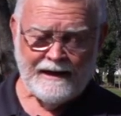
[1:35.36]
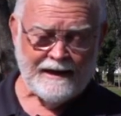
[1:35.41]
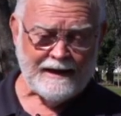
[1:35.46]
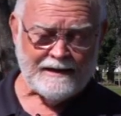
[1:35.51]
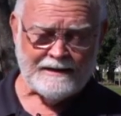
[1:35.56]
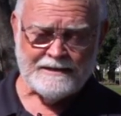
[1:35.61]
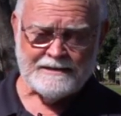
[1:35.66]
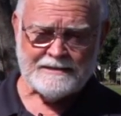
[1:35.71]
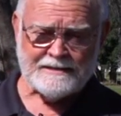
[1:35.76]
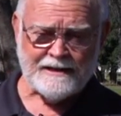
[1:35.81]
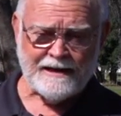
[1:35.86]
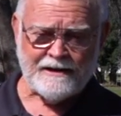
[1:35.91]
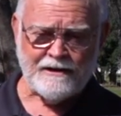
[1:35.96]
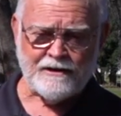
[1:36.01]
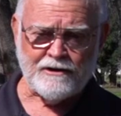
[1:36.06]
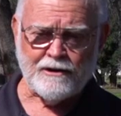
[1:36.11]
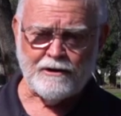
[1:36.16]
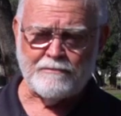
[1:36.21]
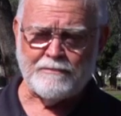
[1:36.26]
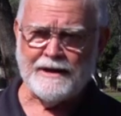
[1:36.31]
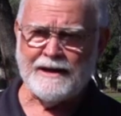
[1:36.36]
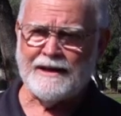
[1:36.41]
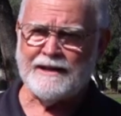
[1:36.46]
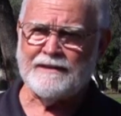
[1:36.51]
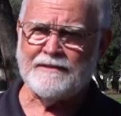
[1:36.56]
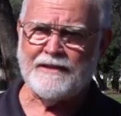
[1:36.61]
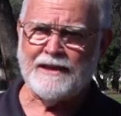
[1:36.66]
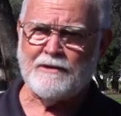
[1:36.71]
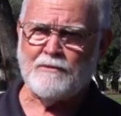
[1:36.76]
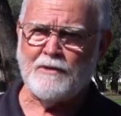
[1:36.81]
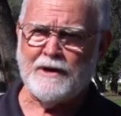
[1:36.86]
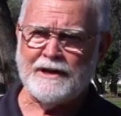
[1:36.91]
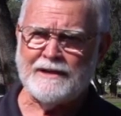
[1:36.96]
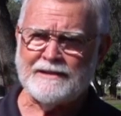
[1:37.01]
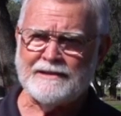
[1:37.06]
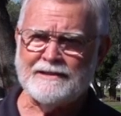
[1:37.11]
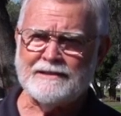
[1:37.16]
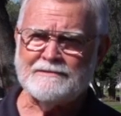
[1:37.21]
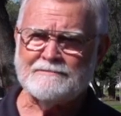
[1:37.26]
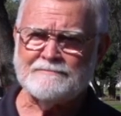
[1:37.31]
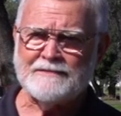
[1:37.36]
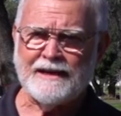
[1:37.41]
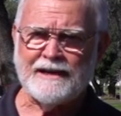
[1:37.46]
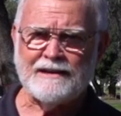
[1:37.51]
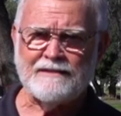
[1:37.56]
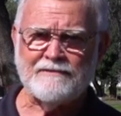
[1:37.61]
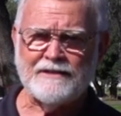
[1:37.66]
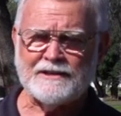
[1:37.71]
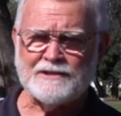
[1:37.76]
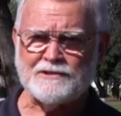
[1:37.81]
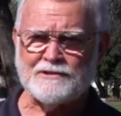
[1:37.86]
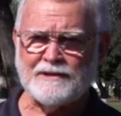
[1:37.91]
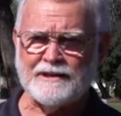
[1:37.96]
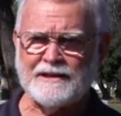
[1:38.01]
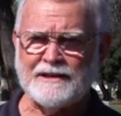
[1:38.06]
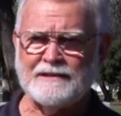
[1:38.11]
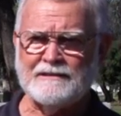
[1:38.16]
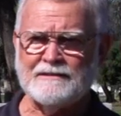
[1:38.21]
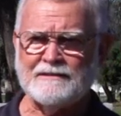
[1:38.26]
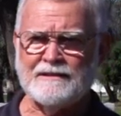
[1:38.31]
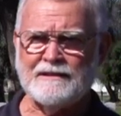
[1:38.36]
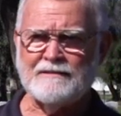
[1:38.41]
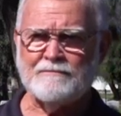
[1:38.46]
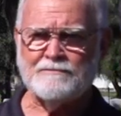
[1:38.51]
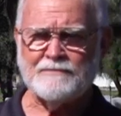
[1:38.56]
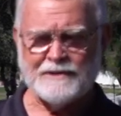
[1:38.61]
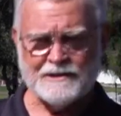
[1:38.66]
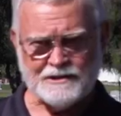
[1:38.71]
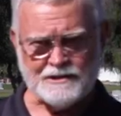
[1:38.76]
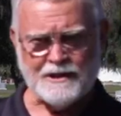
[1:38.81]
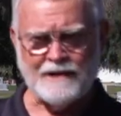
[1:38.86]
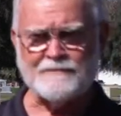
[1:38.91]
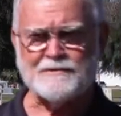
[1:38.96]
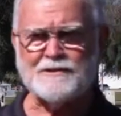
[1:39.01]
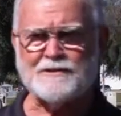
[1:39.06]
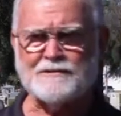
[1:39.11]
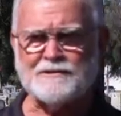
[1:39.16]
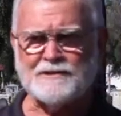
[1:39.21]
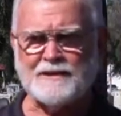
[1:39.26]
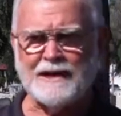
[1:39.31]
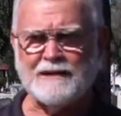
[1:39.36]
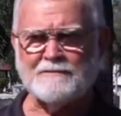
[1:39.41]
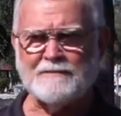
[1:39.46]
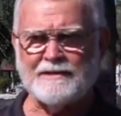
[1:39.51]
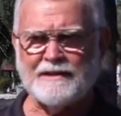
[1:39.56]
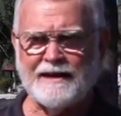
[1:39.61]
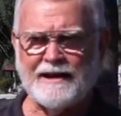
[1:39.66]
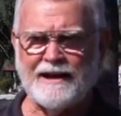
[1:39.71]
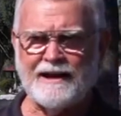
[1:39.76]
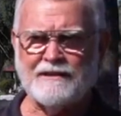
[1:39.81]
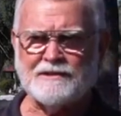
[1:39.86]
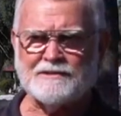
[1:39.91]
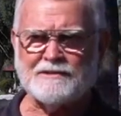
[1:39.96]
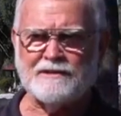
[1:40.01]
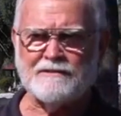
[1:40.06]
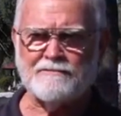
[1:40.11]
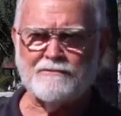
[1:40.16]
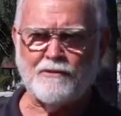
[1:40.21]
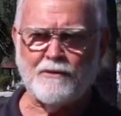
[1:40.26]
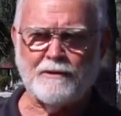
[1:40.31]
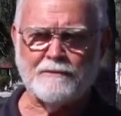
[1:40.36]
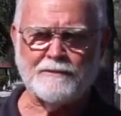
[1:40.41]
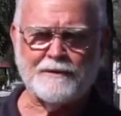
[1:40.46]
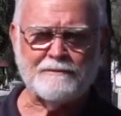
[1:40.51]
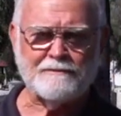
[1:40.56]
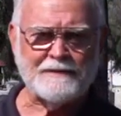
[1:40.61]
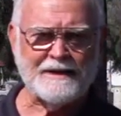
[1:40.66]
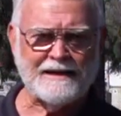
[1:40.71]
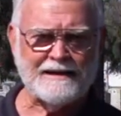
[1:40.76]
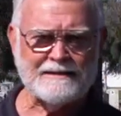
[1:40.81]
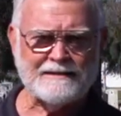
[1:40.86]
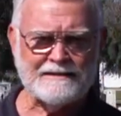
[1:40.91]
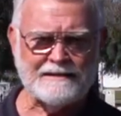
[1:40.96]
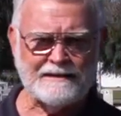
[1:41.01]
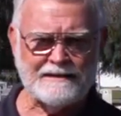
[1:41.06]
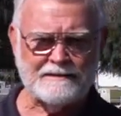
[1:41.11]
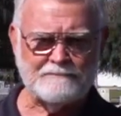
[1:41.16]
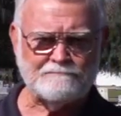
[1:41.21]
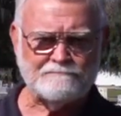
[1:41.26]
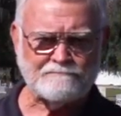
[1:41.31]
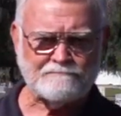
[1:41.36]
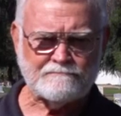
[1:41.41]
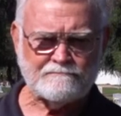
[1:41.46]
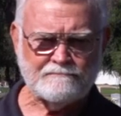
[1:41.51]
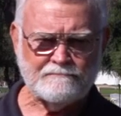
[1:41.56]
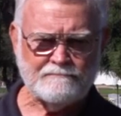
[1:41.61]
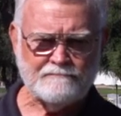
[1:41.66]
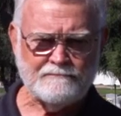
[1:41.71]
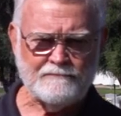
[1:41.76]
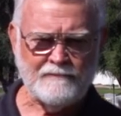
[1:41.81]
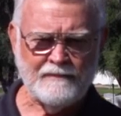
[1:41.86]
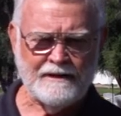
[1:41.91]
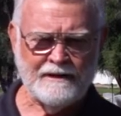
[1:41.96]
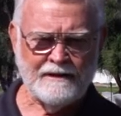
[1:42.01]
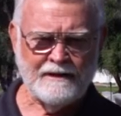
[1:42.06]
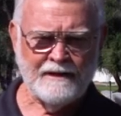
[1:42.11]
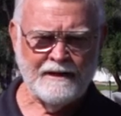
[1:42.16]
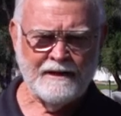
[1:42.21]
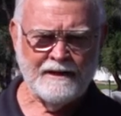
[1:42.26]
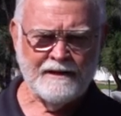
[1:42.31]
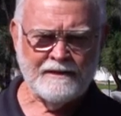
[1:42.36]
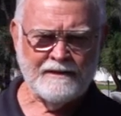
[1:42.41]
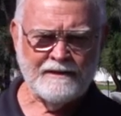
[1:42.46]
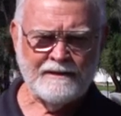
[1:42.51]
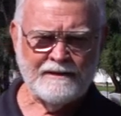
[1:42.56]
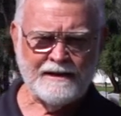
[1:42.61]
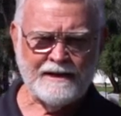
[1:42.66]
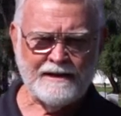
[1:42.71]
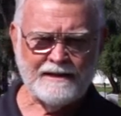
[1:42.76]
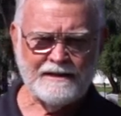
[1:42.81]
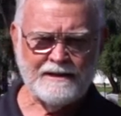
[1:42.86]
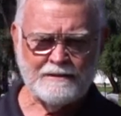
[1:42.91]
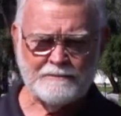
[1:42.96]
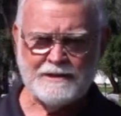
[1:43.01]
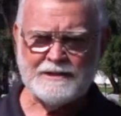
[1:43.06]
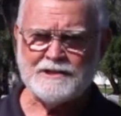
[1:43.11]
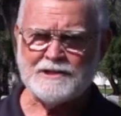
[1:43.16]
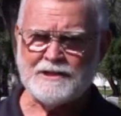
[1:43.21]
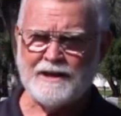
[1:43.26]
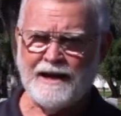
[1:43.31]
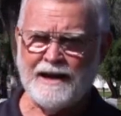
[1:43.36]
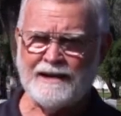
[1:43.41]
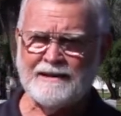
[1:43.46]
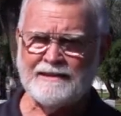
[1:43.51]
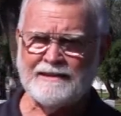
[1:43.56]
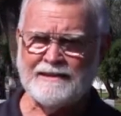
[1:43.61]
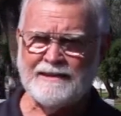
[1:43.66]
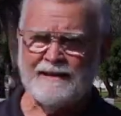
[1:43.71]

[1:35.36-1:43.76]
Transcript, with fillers: And he sat on her bed and they waited. And eventually police officers came to the house and informed them that, uh, that he'd been shot.